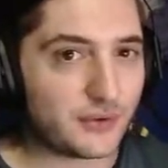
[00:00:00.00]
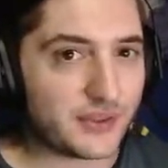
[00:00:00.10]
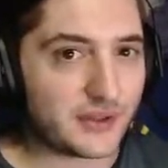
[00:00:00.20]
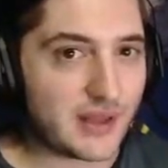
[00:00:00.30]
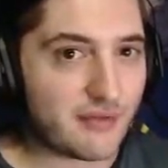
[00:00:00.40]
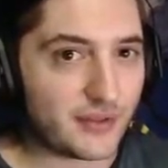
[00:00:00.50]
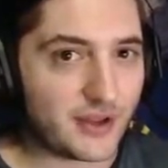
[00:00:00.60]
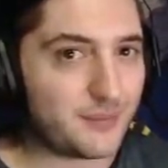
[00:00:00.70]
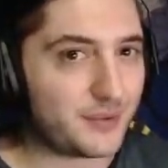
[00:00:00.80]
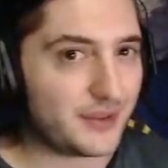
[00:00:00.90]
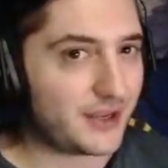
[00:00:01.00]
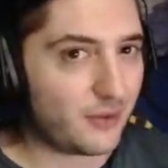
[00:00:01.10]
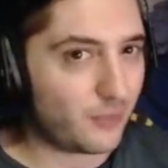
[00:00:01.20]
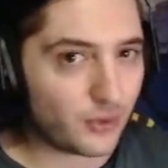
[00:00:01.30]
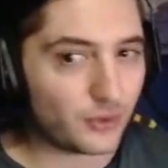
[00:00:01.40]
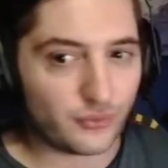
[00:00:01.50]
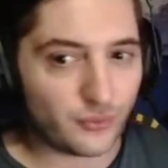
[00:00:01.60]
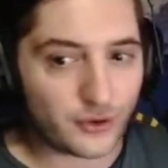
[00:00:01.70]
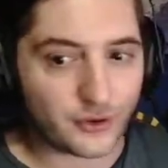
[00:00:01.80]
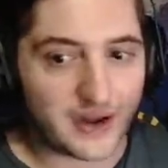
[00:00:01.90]
than leveling up in like a World of
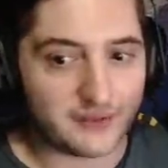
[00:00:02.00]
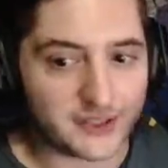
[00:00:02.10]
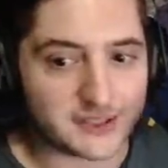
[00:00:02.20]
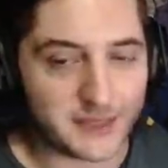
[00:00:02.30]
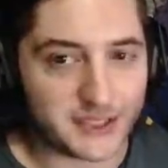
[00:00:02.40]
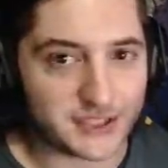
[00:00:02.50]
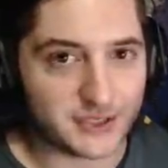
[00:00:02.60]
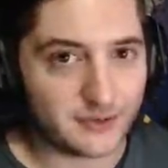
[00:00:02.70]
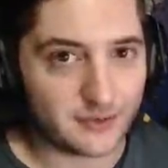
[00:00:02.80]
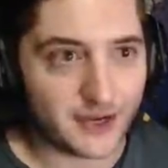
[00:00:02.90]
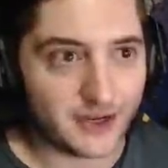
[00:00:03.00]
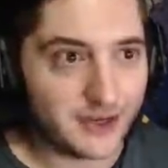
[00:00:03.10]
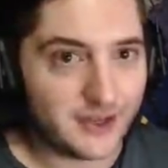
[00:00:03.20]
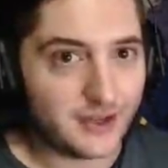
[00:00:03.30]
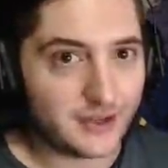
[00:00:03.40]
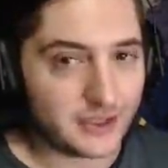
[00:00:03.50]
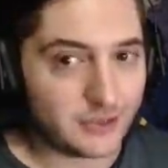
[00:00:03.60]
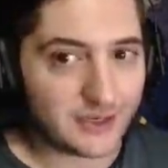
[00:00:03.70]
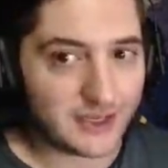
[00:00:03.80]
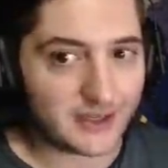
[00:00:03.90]
Warcraft expansion, right? You
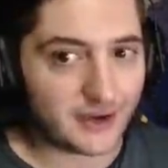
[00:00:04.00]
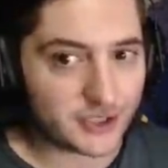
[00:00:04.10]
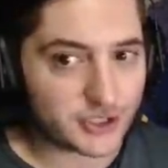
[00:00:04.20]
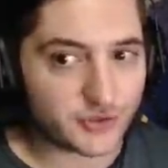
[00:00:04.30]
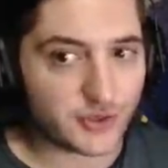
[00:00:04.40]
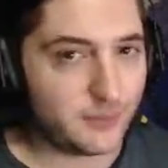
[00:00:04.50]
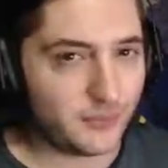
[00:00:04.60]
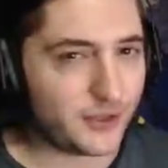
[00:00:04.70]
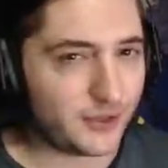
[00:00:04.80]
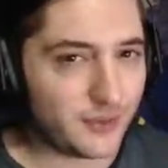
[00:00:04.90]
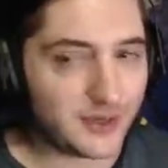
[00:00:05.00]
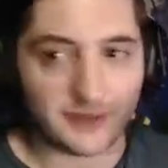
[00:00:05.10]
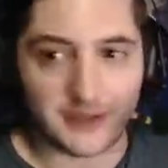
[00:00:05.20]
can get there extremely quickly